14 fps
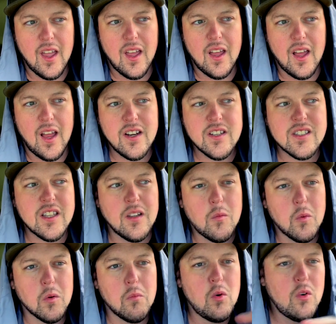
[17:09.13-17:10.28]
I just think
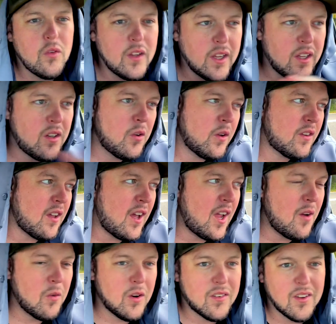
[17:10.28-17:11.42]
we're moving into a
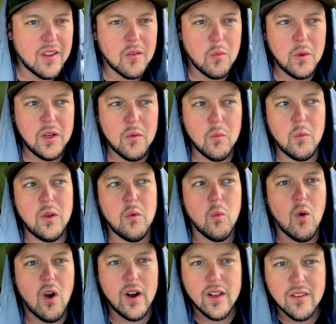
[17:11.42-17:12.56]
time where it's like we
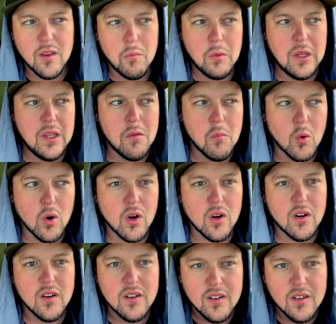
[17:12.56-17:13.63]
want it to be more,